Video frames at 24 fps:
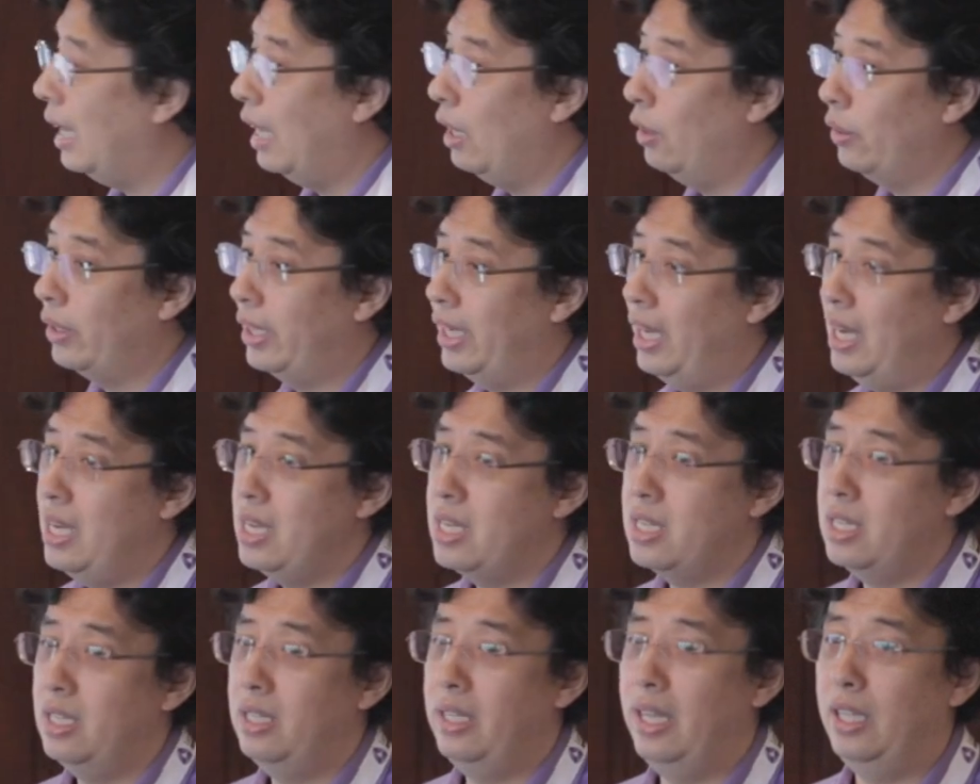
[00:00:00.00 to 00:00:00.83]

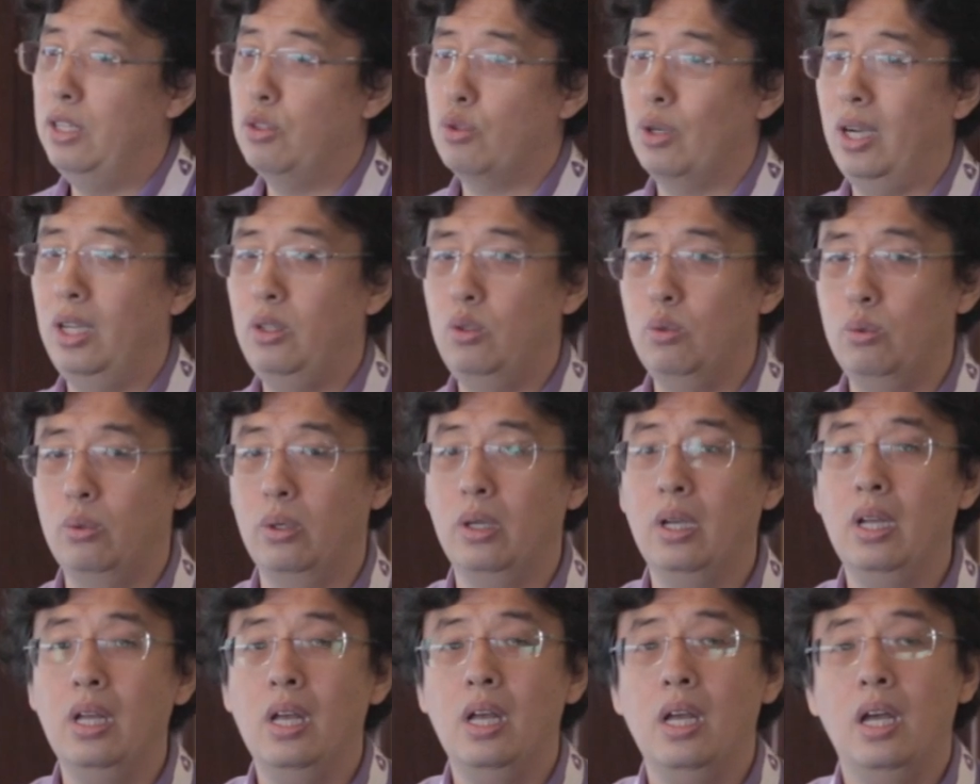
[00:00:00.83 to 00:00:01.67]
allocation and try to
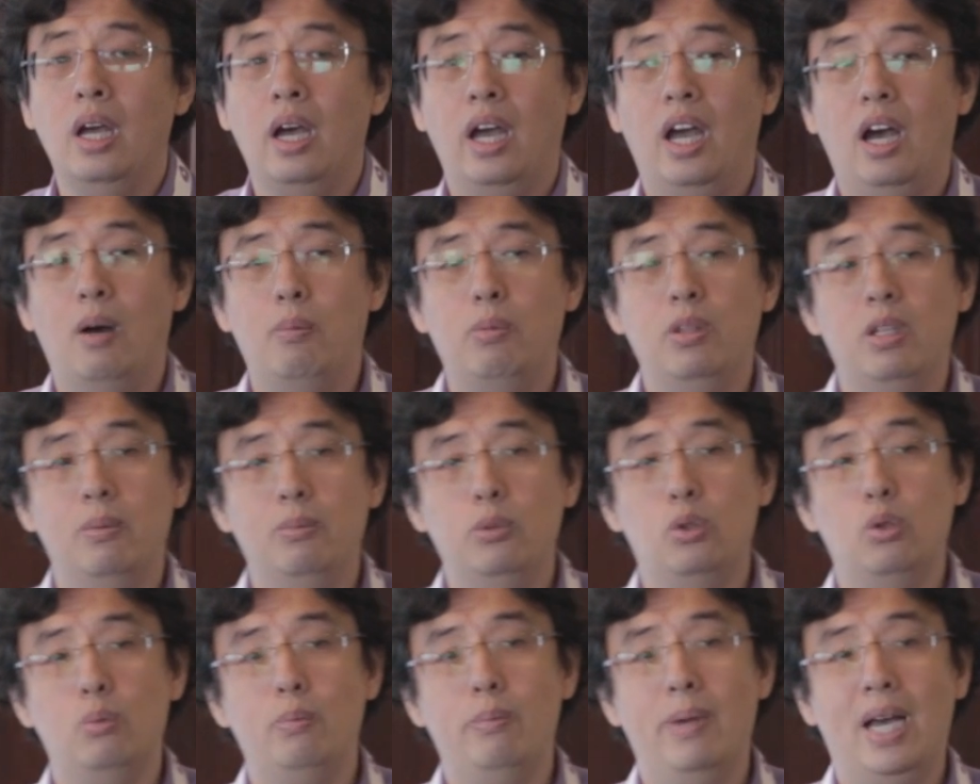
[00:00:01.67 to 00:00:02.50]
help them
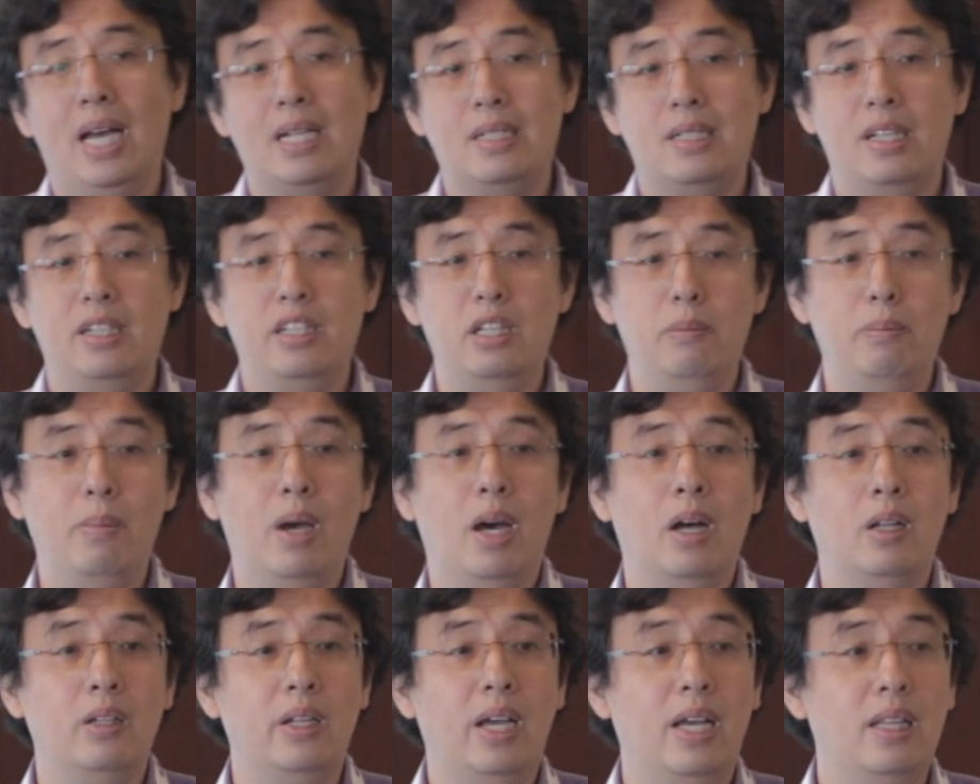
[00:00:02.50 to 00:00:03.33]
to match the
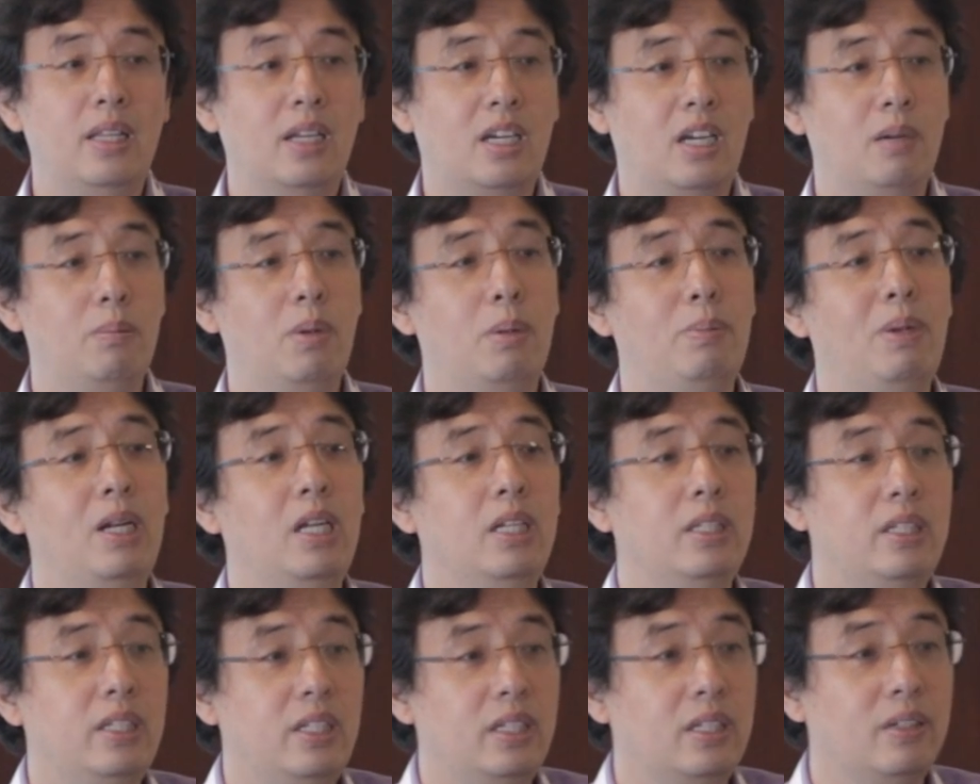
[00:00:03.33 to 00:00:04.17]
demand and the
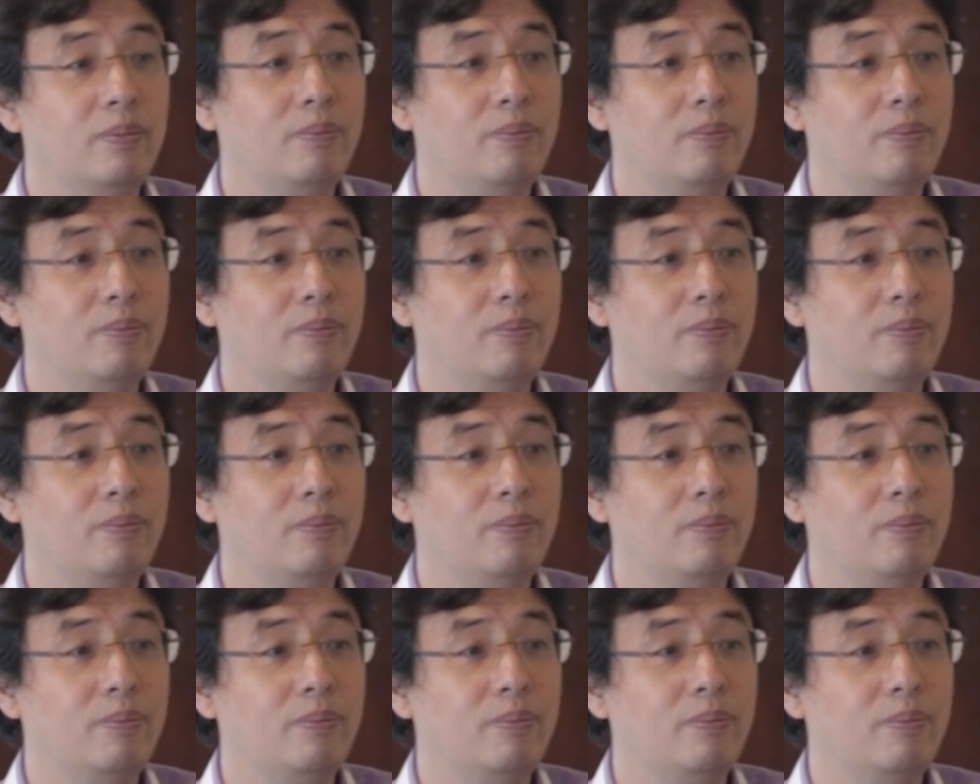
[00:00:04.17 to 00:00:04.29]
capability.